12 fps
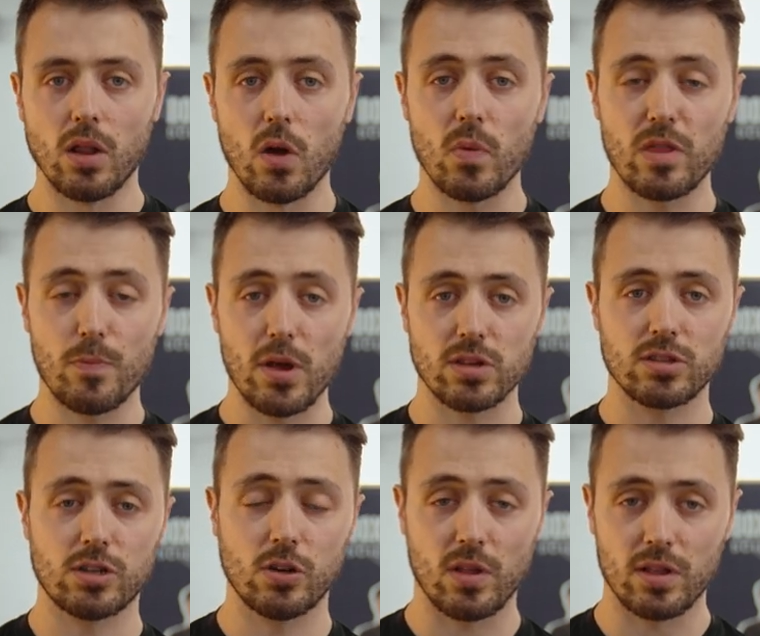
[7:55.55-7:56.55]
Along with
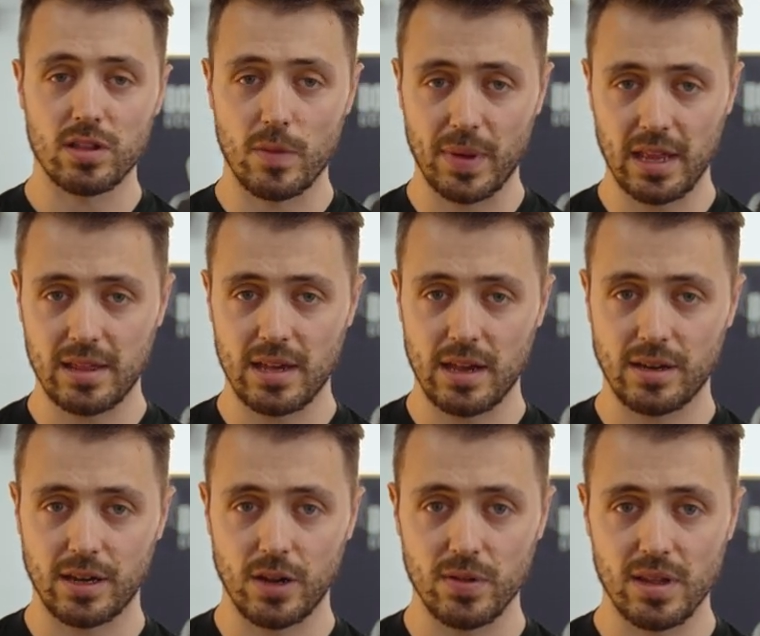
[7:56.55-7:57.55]
postural stability
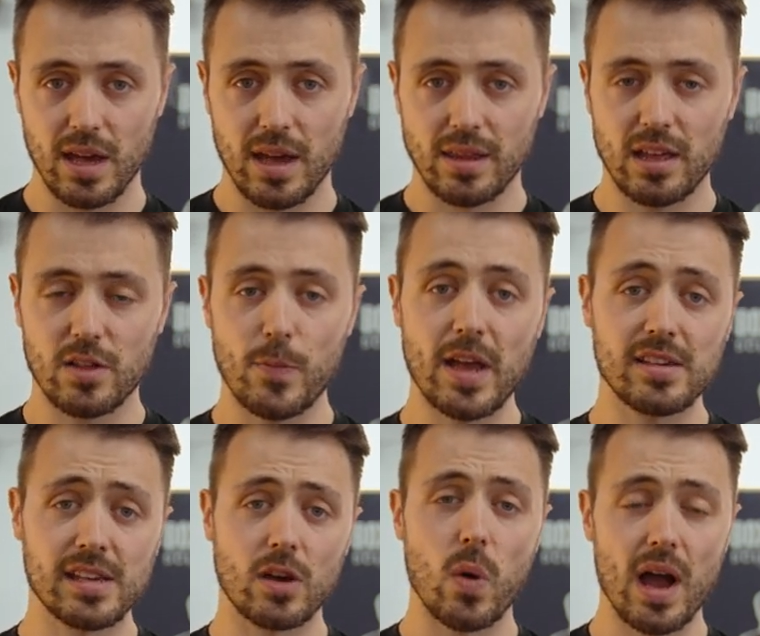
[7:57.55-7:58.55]
issues, this
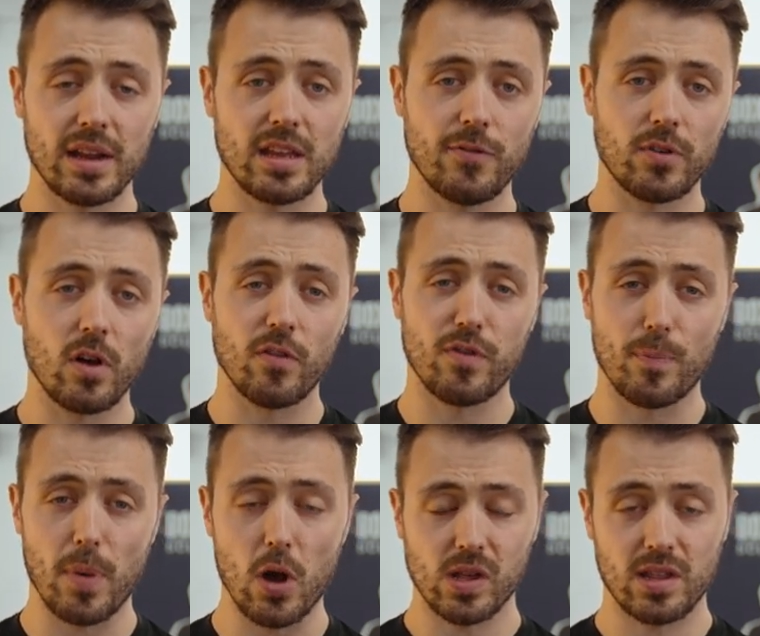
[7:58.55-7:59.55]
makes it quite difficult for
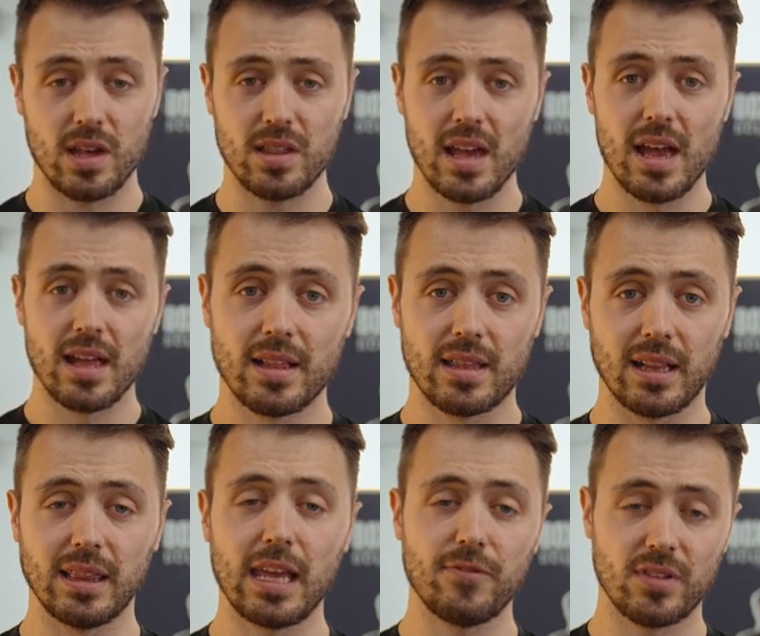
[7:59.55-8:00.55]
boxers to
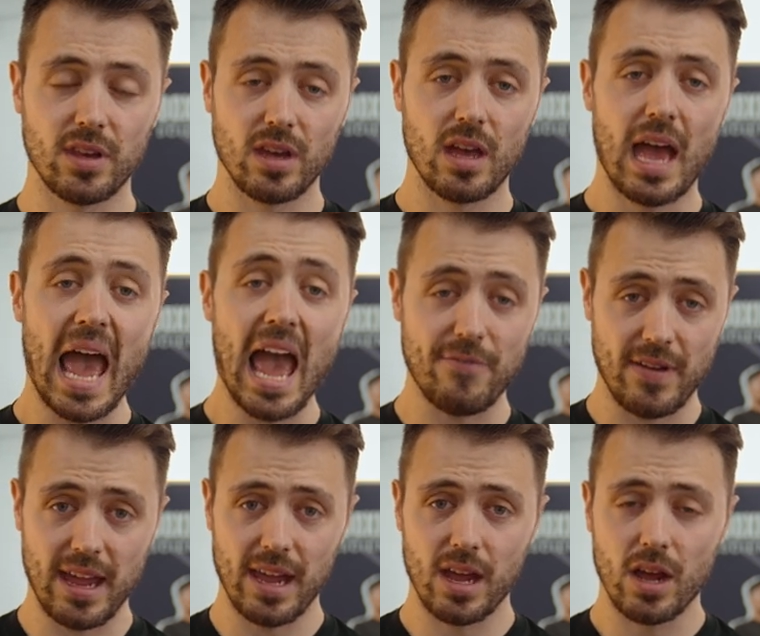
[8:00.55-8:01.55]
lift
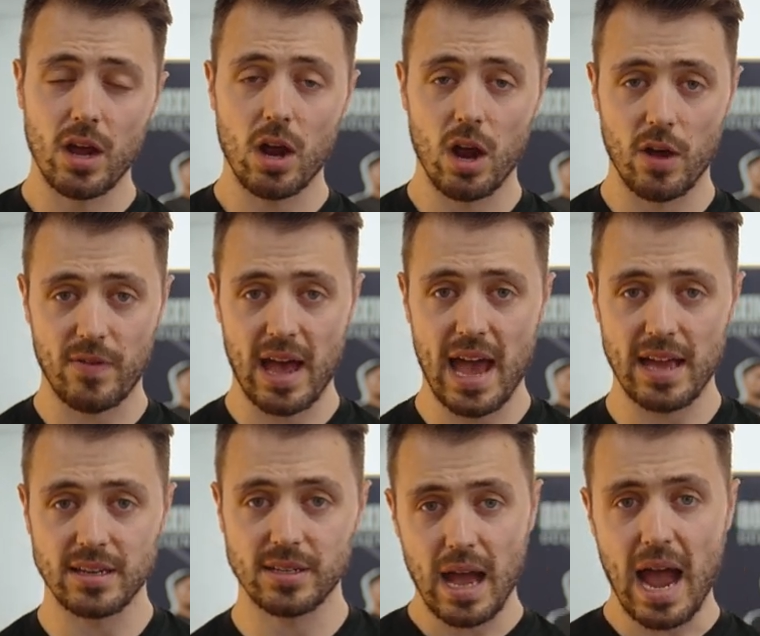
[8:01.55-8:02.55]
heavy
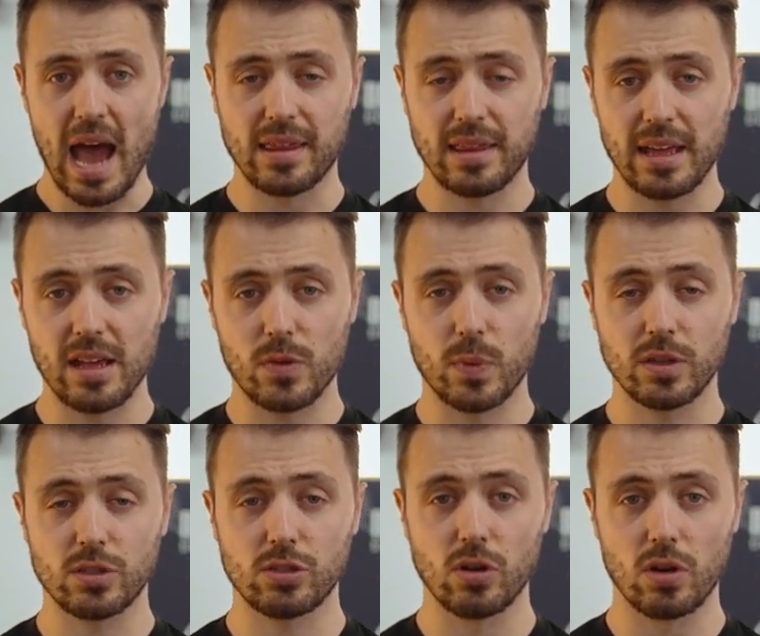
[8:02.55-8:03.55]
overhead athletes will
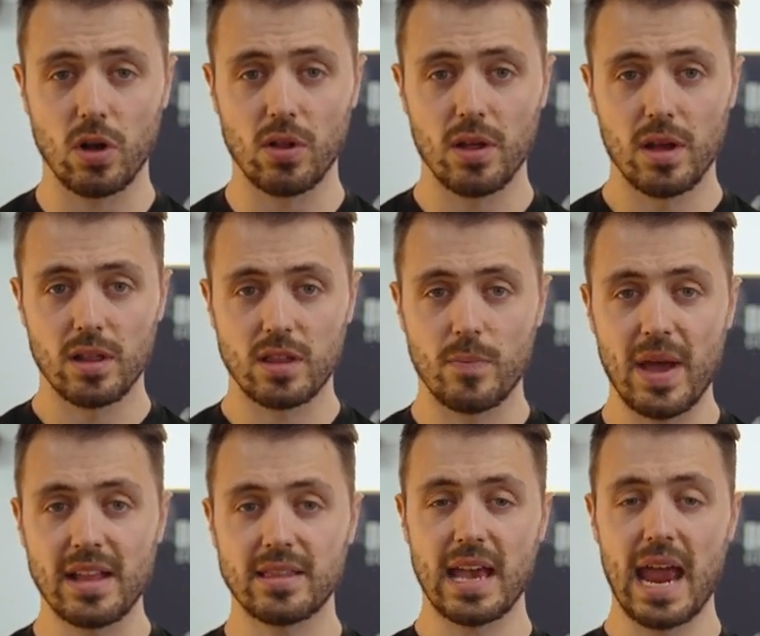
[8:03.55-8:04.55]
struggle to
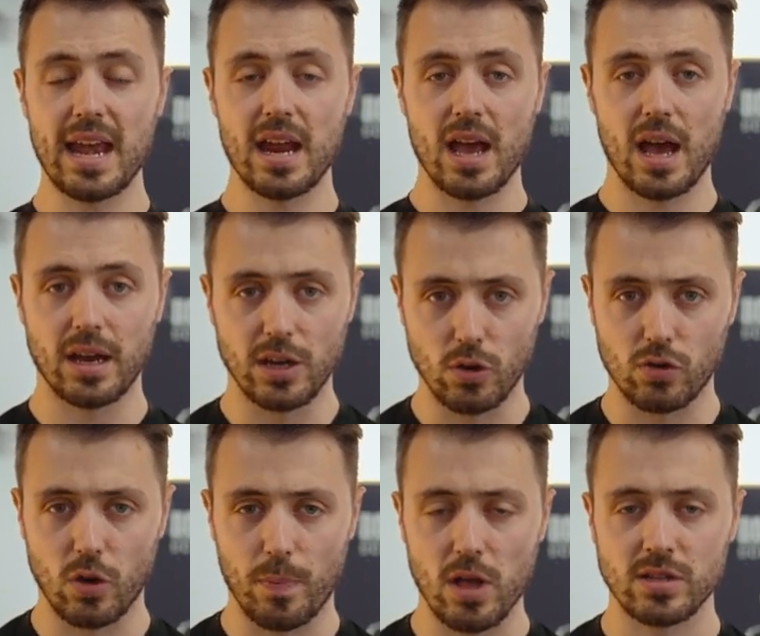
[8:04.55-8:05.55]
maintain a
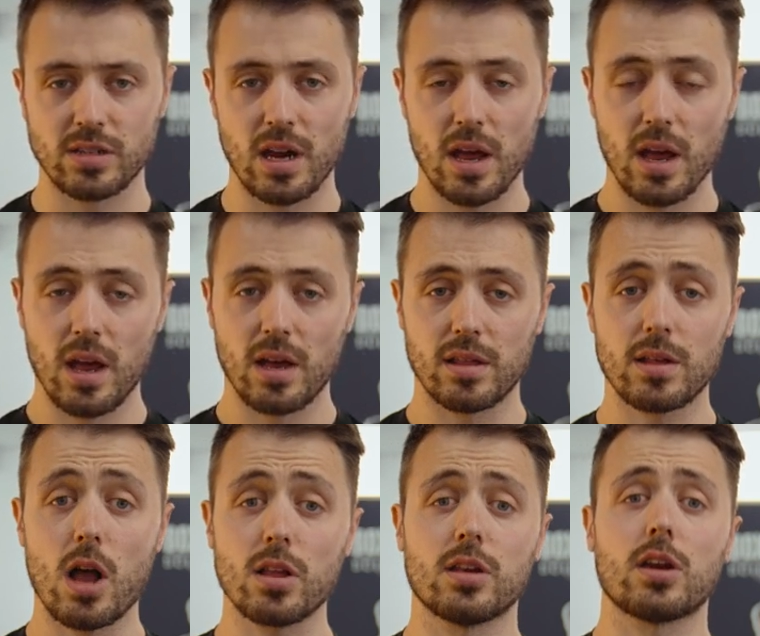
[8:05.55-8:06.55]
neutral posture and
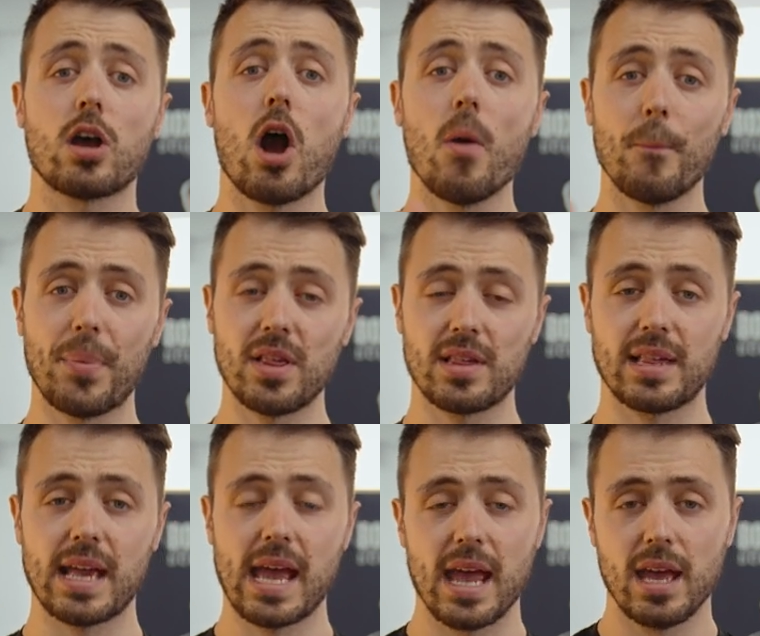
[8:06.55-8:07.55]
start to
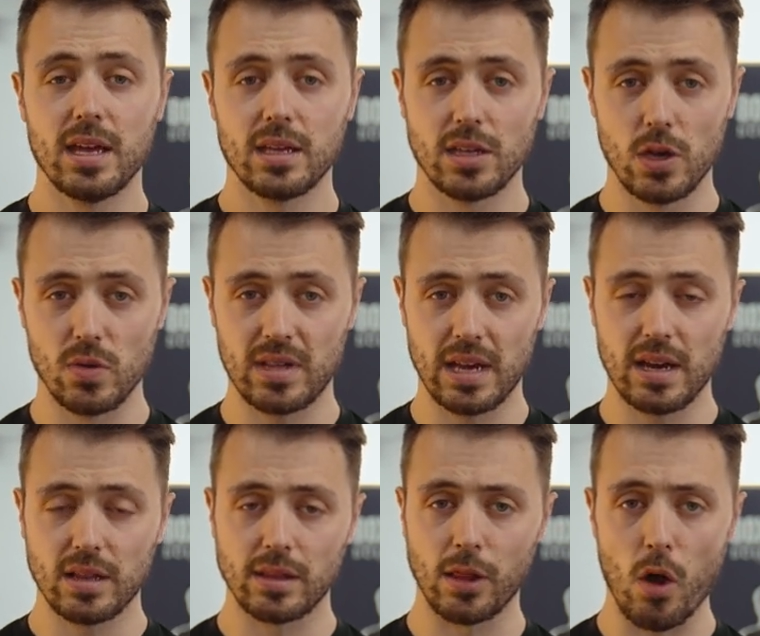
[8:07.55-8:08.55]
compensate using
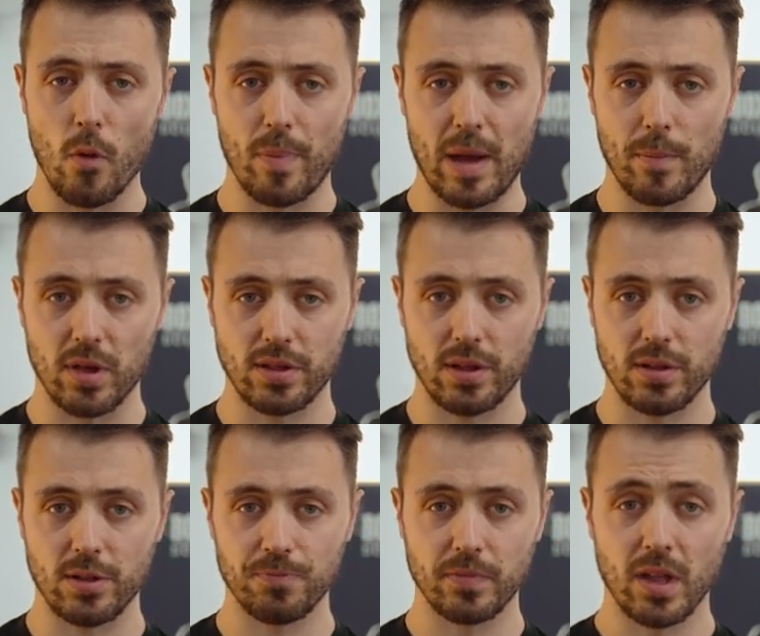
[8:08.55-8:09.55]
the lower back muscles.